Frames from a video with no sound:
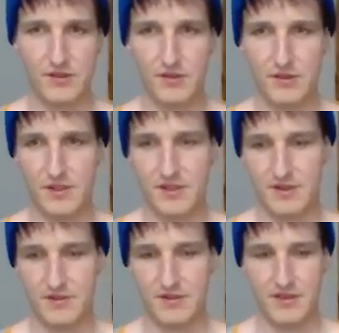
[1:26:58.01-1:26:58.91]
So it's
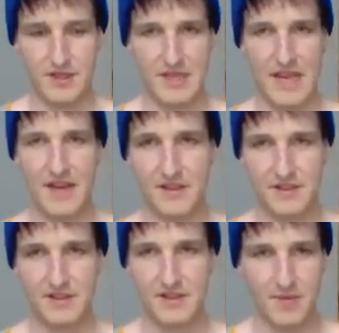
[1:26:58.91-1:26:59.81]
in the end it's the
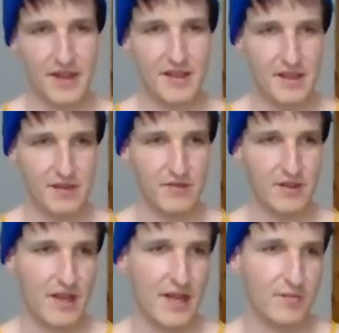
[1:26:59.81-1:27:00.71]
same idea,
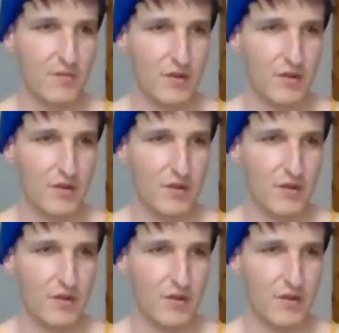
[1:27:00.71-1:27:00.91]
like more